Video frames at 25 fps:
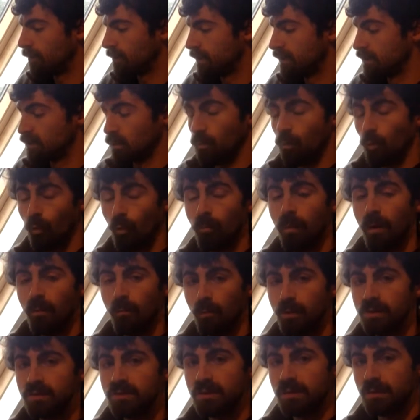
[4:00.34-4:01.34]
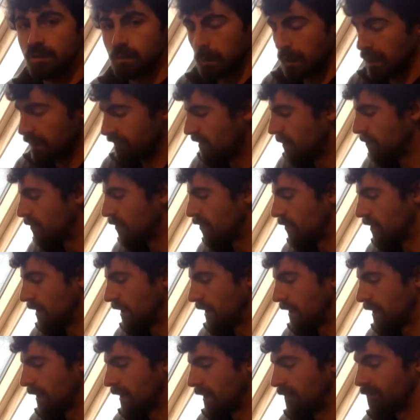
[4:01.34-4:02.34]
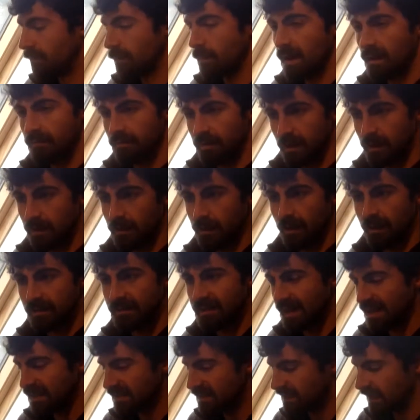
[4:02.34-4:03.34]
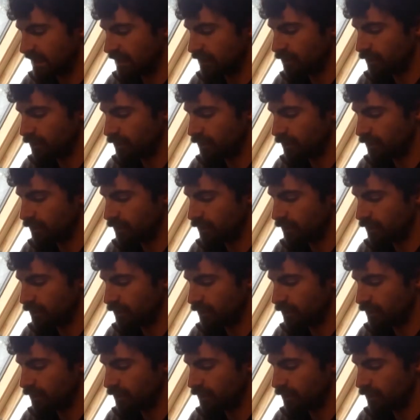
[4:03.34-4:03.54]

as a warm-up whiskey as well. If I'm doing, if I'm having a tasting,